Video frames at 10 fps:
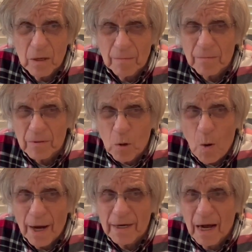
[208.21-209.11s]
I'm
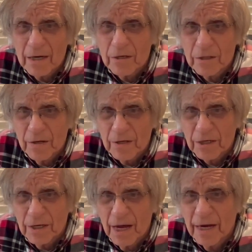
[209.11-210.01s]
quite honored to
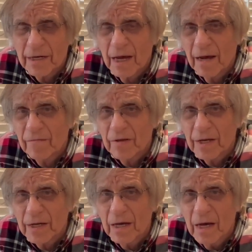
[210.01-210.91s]
this day to have the